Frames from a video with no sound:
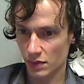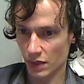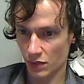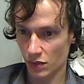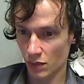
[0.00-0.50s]

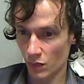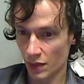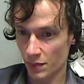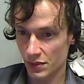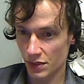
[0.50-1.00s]
They couldn't win
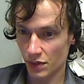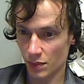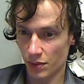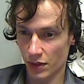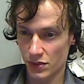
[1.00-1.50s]
a
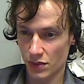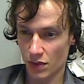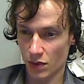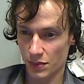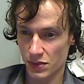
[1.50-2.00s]
particular person of
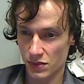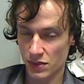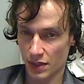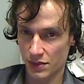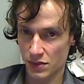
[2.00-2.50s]
the opposite
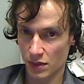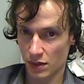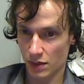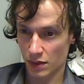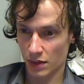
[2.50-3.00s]
sex
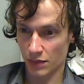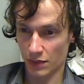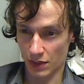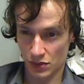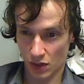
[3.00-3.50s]
if
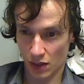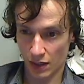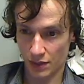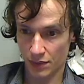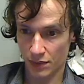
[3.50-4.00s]
they
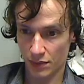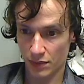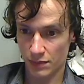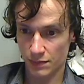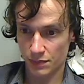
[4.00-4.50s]
tried,
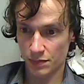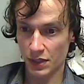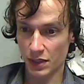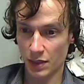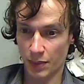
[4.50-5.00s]

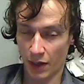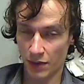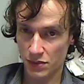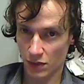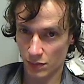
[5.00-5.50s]
meaning
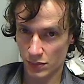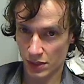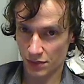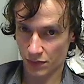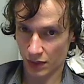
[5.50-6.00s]
apparent
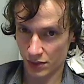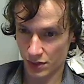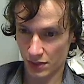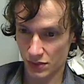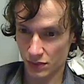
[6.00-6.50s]

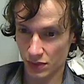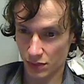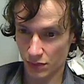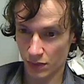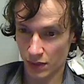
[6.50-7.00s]
self-objectification has
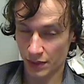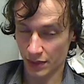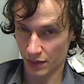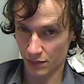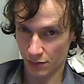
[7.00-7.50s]
little
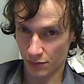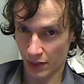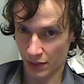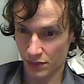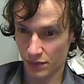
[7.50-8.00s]
negative
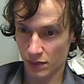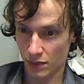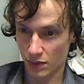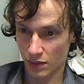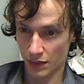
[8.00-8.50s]
effect
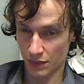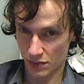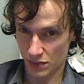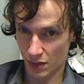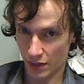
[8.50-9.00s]
in
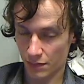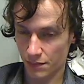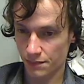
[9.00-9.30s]
this state.